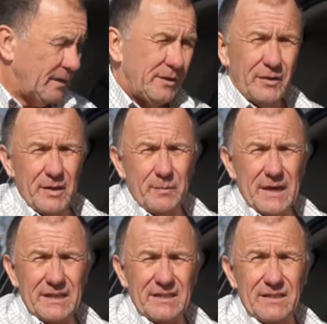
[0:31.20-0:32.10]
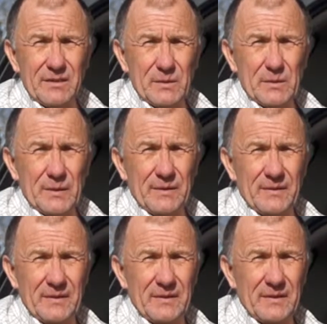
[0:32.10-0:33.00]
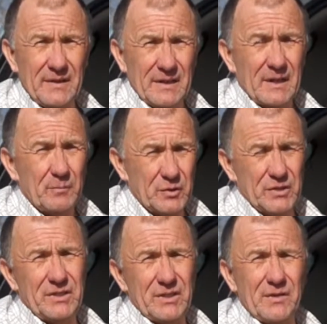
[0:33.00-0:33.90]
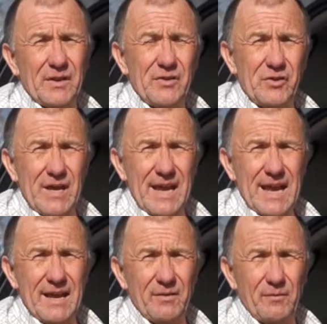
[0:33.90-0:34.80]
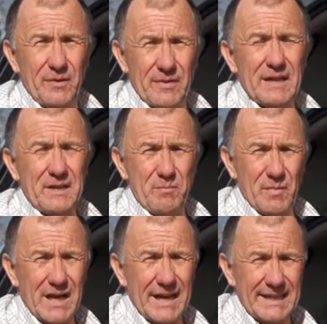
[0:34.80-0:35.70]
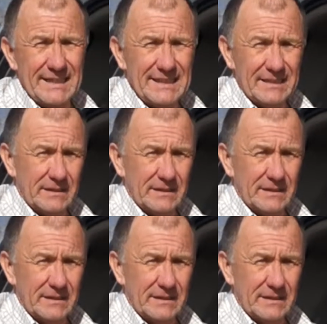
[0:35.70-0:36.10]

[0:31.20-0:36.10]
do your best to position the chair with that in mind.